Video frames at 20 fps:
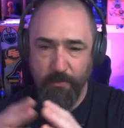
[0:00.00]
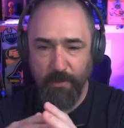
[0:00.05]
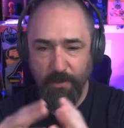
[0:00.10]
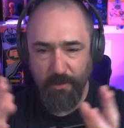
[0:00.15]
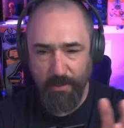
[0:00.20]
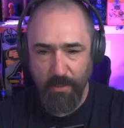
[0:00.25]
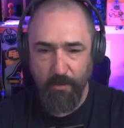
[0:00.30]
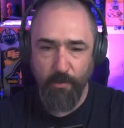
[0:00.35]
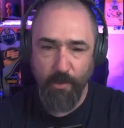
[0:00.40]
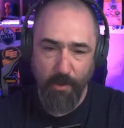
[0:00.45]
But
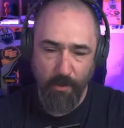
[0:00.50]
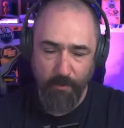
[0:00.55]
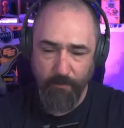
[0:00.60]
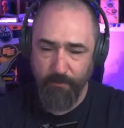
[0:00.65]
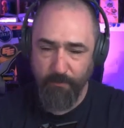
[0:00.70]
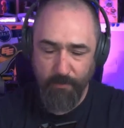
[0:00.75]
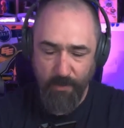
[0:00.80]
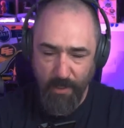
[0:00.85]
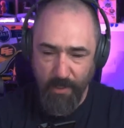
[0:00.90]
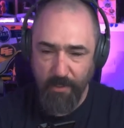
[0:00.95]
then
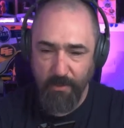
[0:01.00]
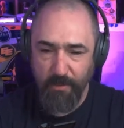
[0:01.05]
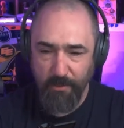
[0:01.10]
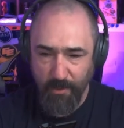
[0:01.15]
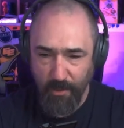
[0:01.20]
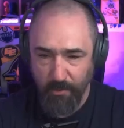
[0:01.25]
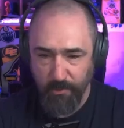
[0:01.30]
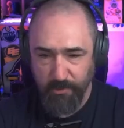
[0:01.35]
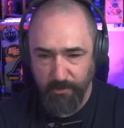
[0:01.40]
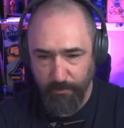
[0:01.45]
they didn't
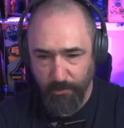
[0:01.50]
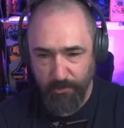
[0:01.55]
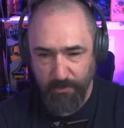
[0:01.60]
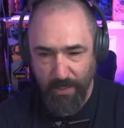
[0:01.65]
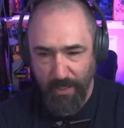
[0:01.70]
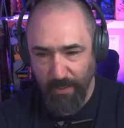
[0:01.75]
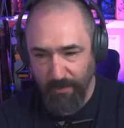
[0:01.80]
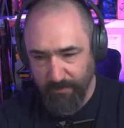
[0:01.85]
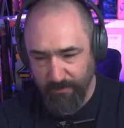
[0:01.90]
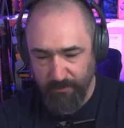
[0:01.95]
tell us about
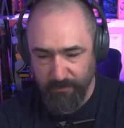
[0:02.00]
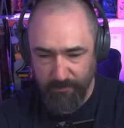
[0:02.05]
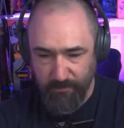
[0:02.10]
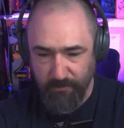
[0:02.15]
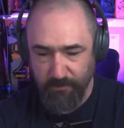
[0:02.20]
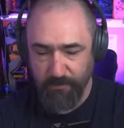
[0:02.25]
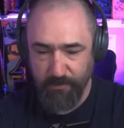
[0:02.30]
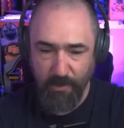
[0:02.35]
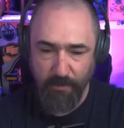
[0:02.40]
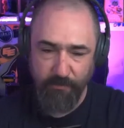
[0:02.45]
taxes
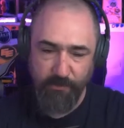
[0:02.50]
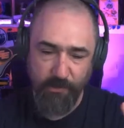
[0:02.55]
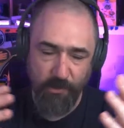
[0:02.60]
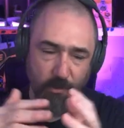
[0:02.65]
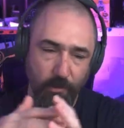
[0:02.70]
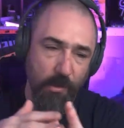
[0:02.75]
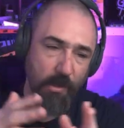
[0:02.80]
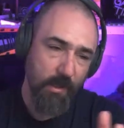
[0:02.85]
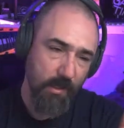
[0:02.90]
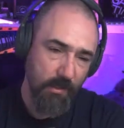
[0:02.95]
and stuff,
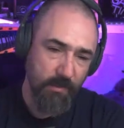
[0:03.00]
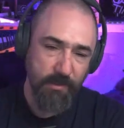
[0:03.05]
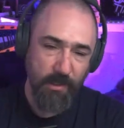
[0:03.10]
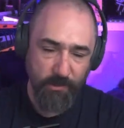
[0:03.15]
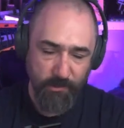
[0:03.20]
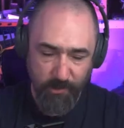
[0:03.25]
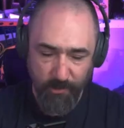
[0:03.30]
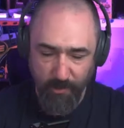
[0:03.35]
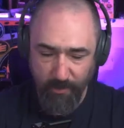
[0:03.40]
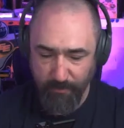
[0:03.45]
so it's
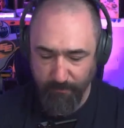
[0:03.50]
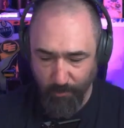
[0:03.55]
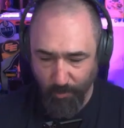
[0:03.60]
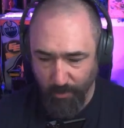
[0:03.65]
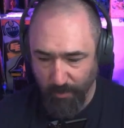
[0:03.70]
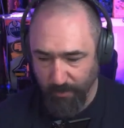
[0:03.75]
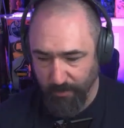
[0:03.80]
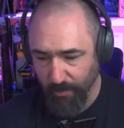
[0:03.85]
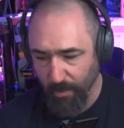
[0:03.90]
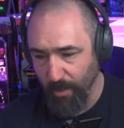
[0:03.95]
actually like more
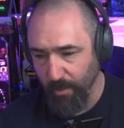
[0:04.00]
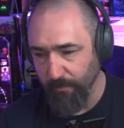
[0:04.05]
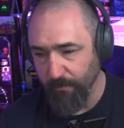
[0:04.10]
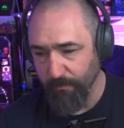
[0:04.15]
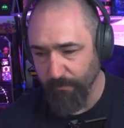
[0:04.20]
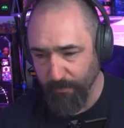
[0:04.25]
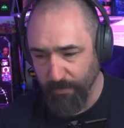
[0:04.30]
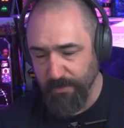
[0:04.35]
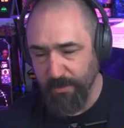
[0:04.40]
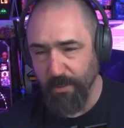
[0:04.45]
like 9.
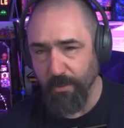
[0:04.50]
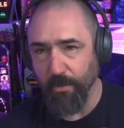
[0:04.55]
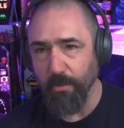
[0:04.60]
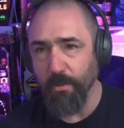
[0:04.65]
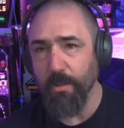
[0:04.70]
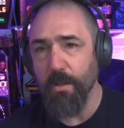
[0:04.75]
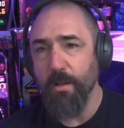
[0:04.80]
But still,